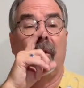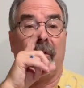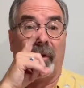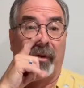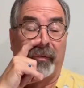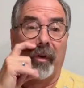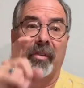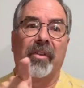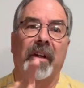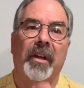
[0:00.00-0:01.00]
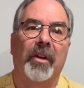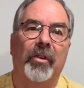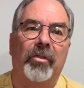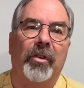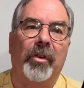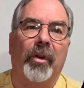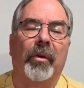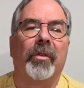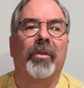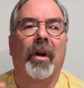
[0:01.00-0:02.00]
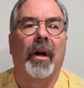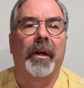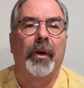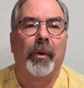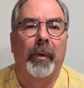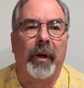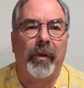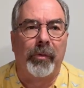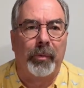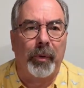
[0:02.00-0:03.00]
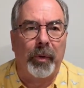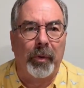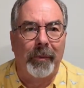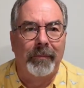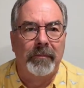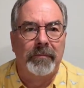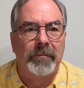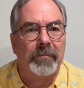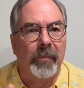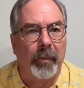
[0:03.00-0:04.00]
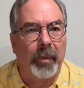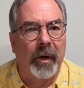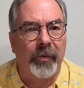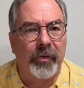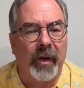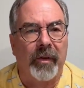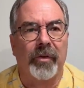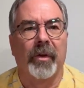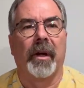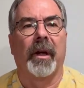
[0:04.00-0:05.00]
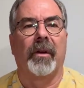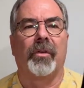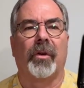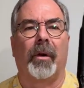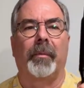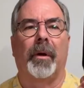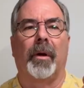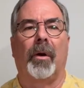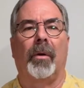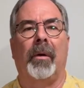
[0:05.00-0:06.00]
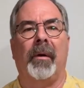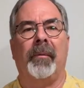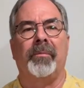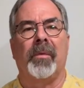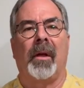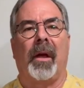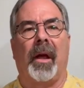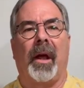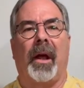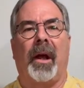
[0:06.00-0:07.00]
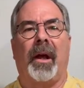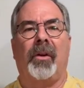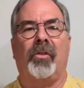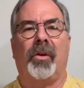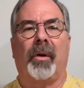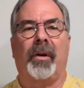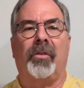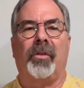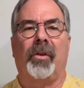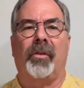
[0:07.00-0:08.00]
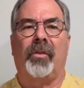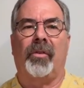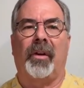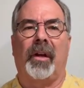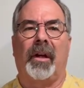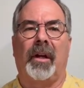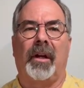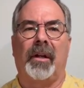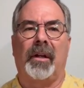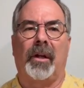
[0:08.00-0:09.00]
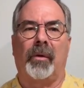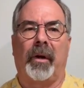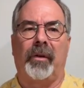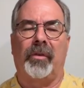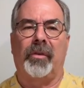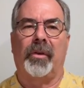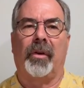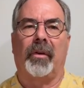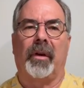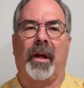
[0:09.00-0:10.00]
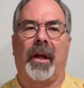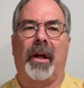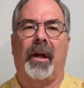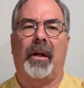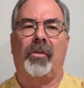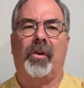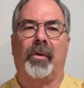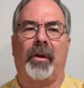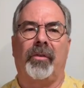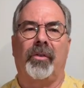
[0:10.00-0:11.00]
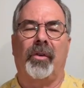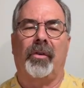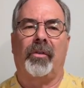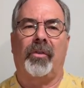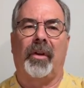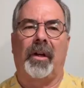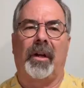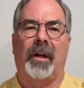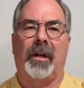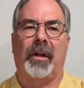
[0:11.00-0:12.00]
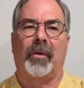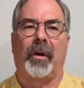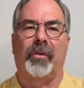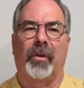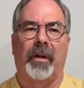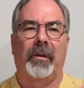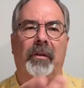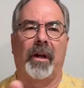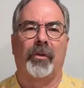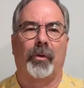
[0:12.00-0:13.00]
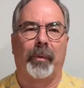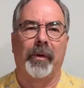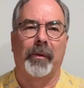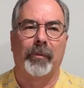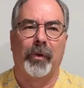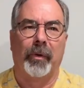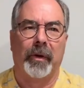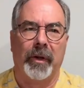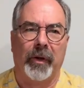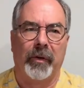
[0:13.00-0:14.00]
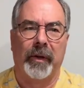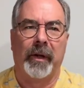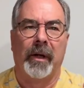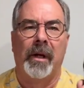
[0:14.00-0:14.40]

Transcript: the first thing that you should do is talk your way through the process. Okay, so I'm going to go A, G grace note, C, D grace note, A, G grace note, C, D grace note. It even has a rhythm to it. Do you hear that?